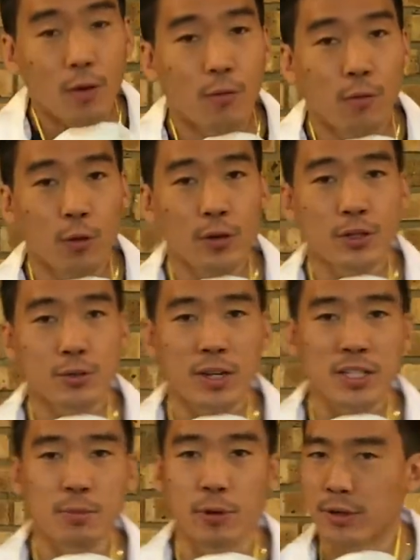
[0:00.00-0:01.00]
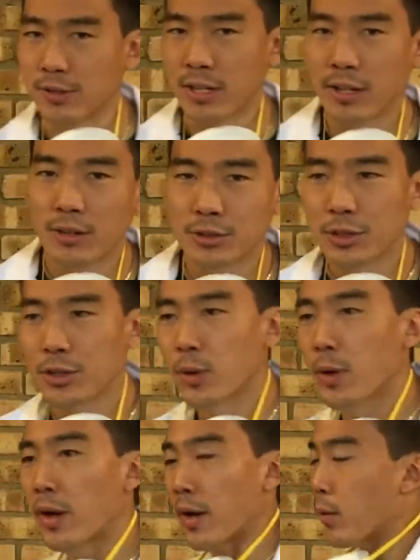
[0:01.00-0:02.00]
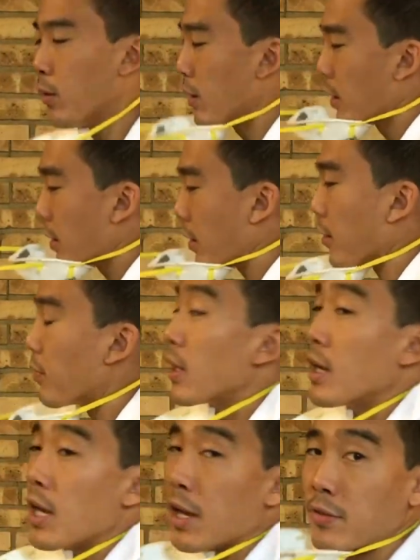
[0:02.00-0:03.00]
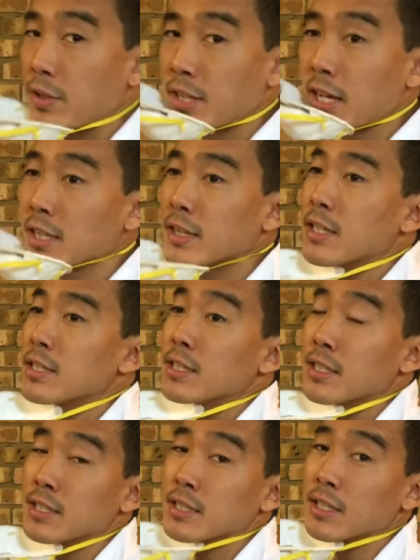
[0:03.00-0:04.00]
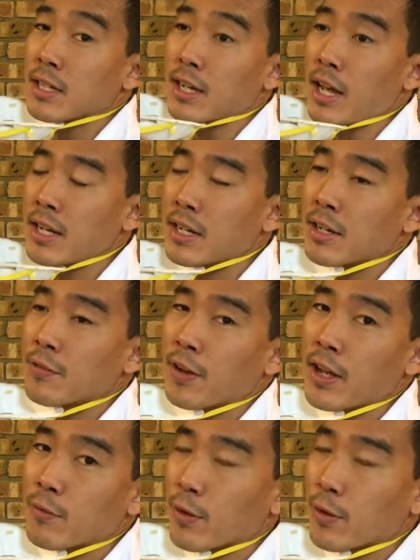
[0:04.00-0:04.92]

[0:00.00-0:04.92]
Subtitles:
for these respirators, and I'll show you here. If you take this is a N95